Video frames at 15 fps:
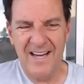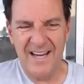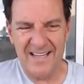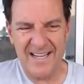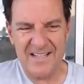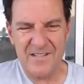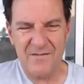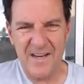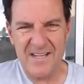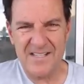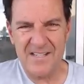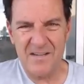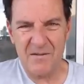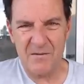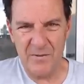And let's
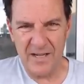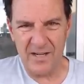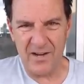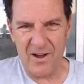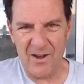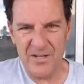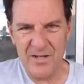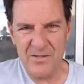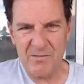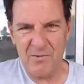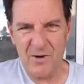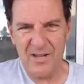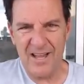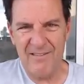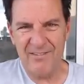face it, we could all use
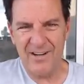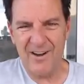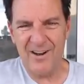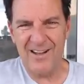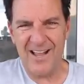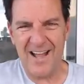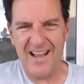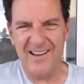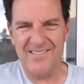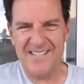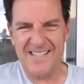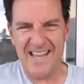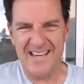more love in our lives.